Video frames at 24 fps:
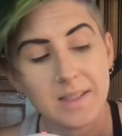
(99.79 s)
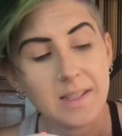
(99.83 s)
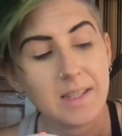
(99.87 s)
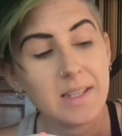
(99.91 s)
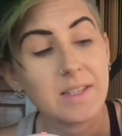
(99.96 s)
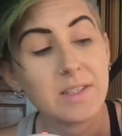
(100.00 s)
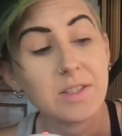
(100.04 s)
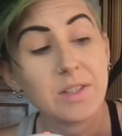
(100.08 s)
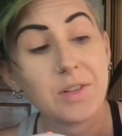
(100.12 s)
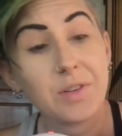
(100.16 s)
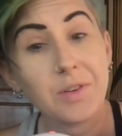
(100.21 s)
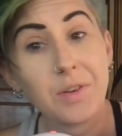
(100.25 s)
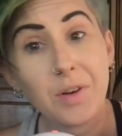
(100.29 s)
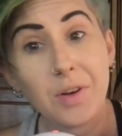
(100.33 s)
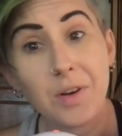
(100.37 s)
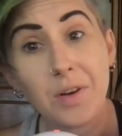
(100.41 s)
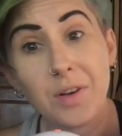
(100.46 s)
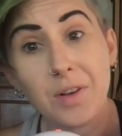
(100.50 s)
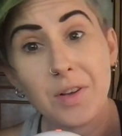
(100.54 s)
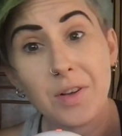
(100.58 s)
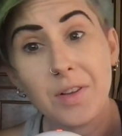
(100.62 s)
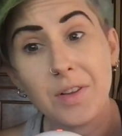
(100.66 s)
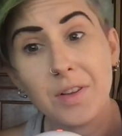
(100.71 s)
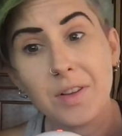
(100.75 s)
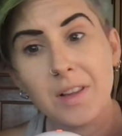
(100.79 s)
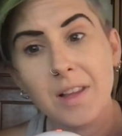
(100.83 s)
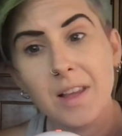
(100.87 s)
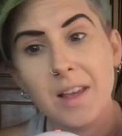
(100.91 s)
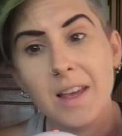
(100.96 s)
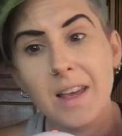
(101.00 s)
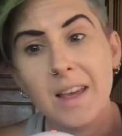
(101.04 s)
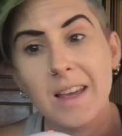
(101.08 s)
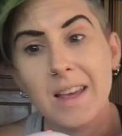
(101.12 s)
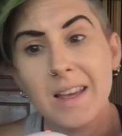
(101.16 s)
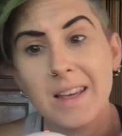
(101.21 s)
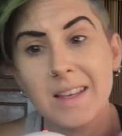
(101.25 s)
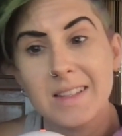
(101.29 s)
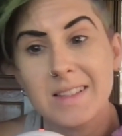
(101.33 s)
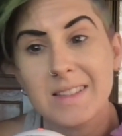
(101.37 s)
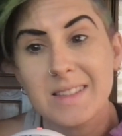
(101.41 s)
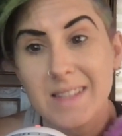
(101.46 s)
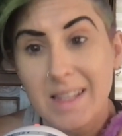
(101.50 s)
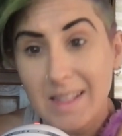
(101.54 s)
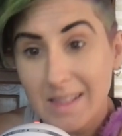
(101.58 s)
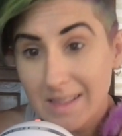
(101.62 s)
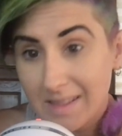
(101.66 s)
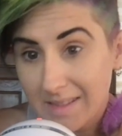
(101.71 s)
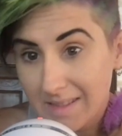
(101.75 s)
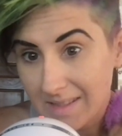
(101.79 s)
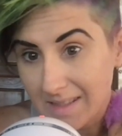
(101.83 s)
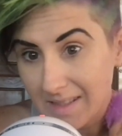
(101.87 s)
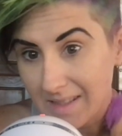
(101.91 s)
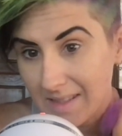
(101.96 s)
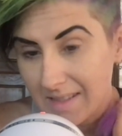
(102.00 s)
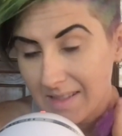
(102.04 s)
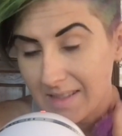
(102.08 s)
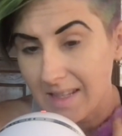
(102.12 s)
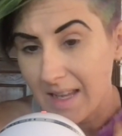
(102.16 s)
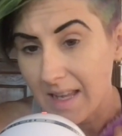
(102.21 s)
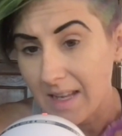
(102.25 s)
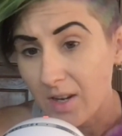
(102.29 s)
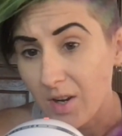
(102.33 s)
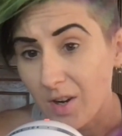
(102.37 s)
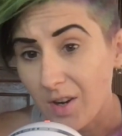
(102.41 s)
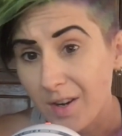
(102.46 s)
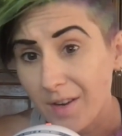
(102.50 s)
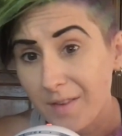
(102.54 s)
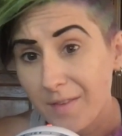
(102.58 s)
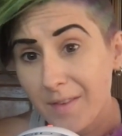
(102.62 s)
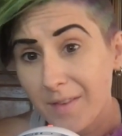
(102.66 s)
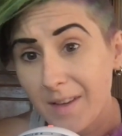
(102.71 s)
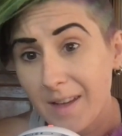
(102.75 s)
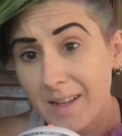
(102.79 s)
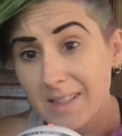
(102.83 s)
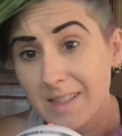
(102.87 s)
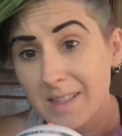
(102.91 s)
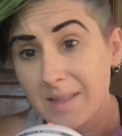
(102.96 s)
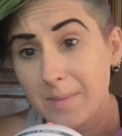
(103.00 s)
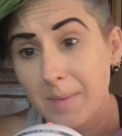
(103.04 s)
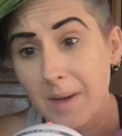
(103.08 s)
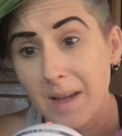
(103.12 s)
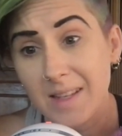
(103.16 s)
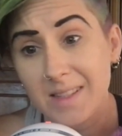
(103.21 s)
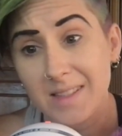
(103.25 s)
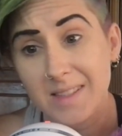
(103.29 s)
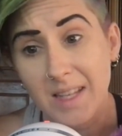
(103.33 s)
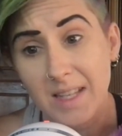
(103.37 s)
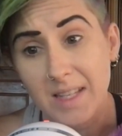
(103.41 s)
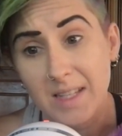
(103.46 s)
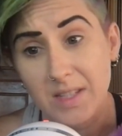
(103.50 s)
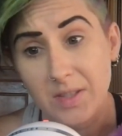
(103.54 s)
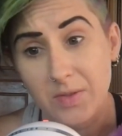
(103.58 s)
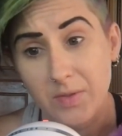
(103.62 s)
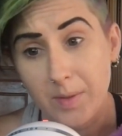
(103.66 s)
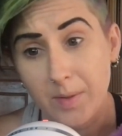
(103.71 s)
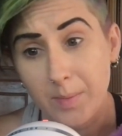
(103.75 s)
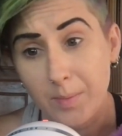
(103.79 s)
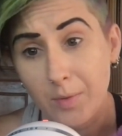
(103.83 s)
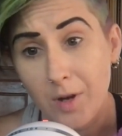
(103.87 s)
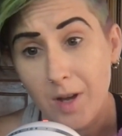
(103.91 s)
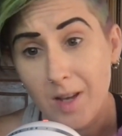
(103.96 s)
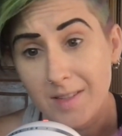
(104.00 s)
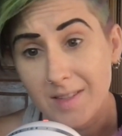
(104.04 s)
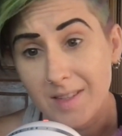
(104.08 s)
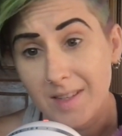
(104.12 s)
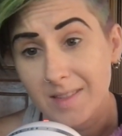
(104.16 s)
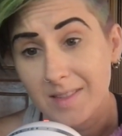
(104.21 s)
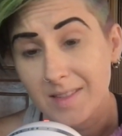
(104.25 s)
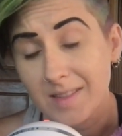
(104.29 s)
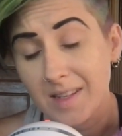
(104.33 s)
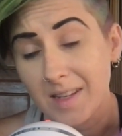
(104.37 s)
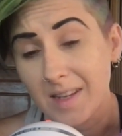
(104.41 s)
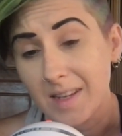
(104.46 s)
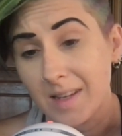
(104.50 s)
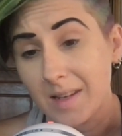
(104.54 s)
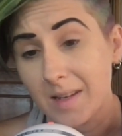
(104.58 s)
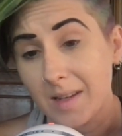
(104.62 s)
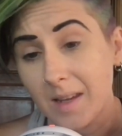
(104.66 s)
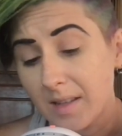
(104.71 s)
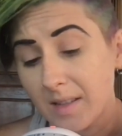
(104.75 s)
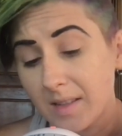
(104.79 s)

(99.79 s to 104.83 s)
These are all senses that are affected by sensory processing.